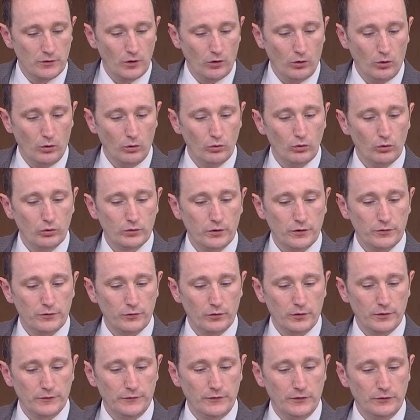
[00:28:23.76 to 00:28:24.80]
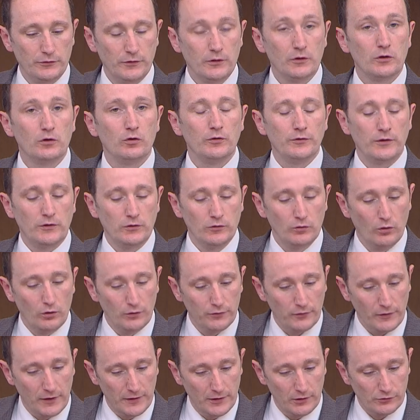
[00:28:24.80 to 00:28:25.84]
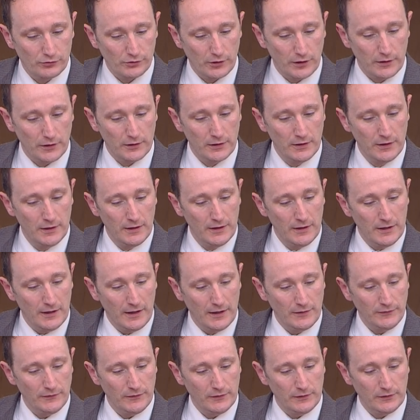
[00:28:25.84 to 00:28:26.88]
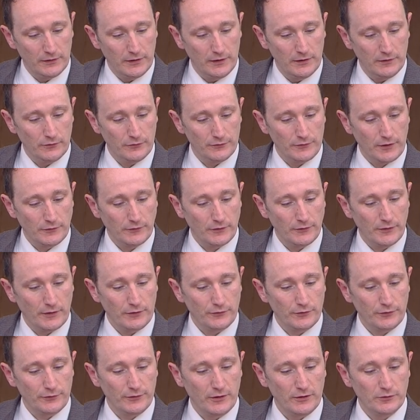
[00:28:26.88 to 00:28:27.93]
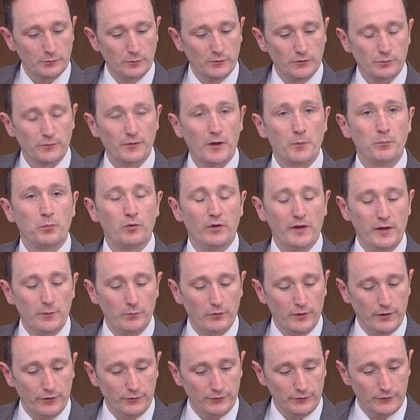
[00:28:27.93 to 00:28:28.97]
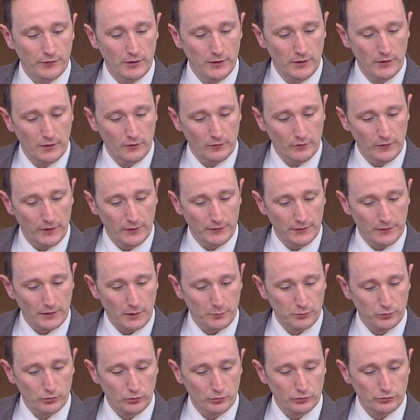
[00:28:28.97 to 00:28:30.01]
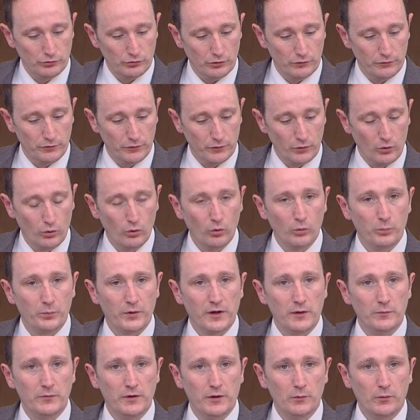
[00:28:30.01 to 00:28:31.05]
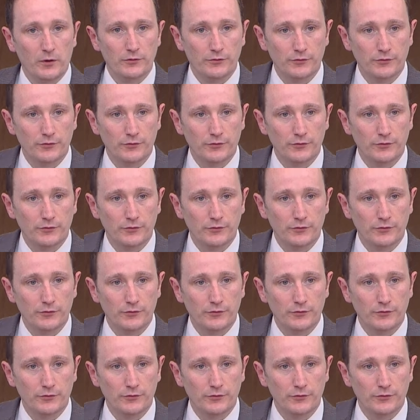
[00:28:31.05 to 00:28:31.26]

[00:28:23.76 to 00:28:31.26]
that all local authorities, including North Lanarkshire, integrate the standardised assessments with a play-based learning approach for all primary